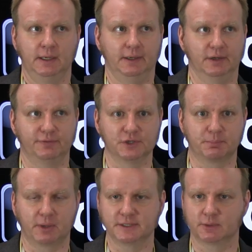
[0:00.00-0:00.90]
the first
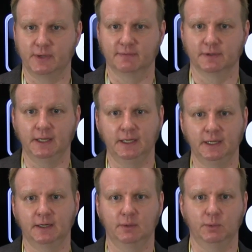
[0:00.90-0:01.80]
project we ever
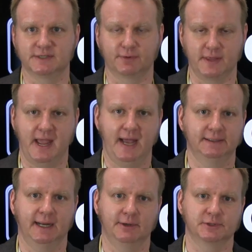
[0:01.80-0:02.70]
did was for the
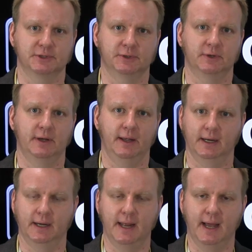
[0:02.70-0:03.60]
Ad Council,
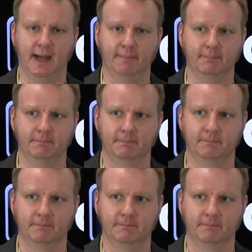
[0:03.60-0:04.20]
and it